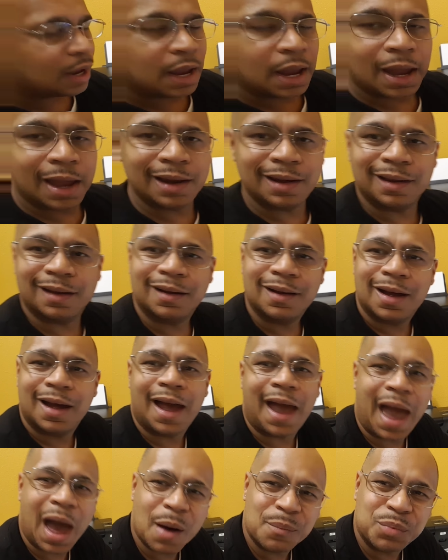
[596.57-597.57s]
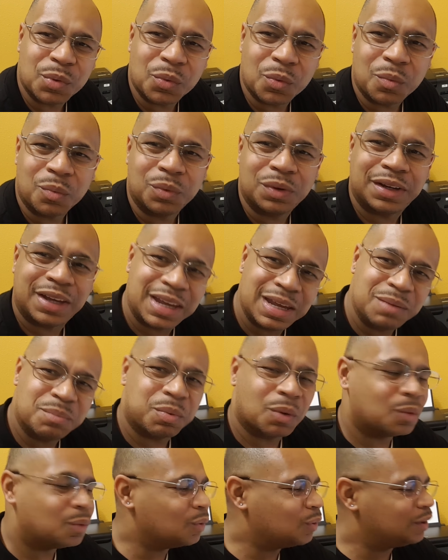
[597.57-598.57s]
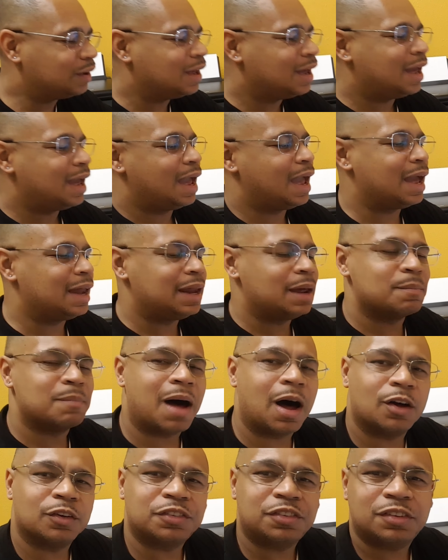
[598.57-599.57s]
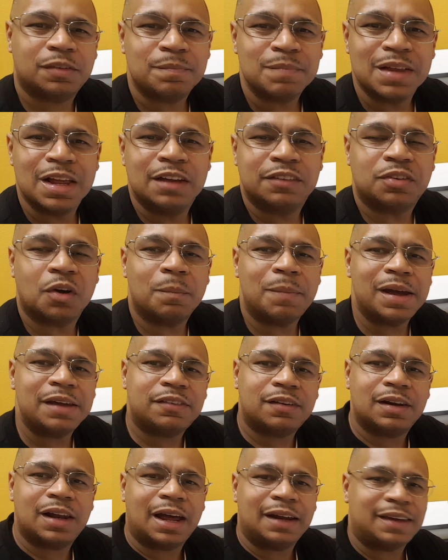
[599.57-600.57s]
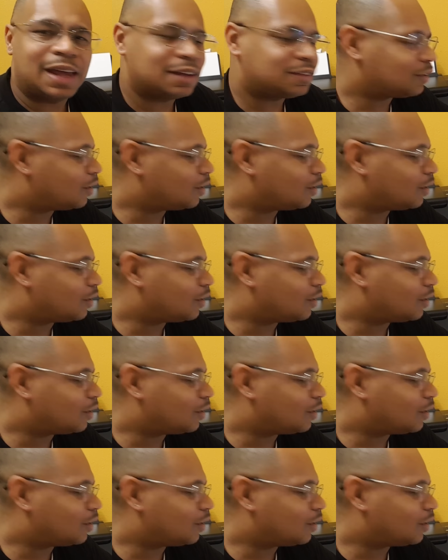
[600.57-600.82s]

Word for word: and the Apple keyboard and a mouse. So basically that's